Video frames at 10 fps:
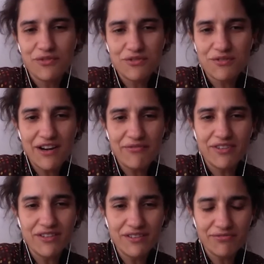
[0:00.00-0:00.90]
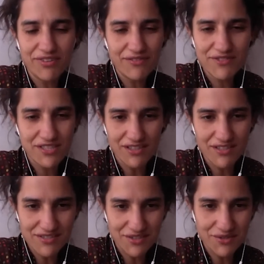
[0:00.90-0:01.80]
photographing her 15
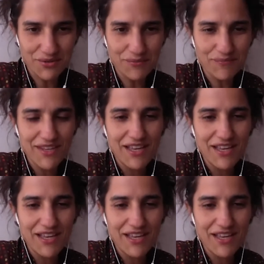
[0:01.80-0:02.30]
years ago.